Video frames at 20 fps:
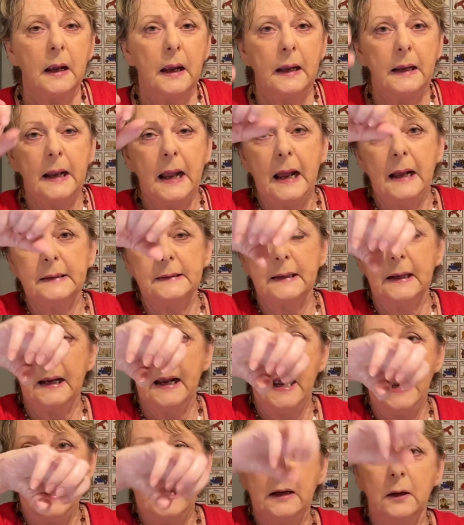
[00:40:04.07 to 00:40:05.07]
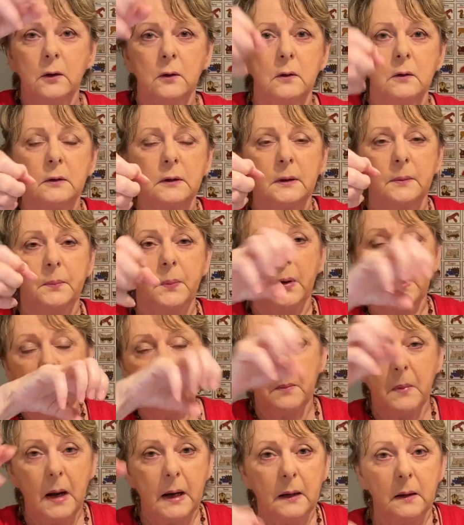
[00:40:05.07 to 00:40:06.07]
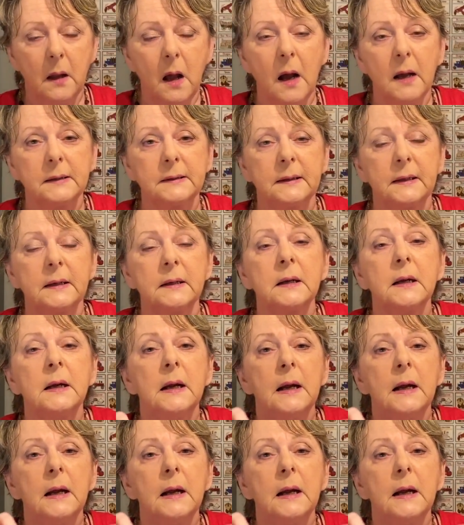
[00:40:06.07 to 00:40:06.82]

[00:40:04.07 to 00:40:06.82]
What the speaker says: has a hanger to put in my closet,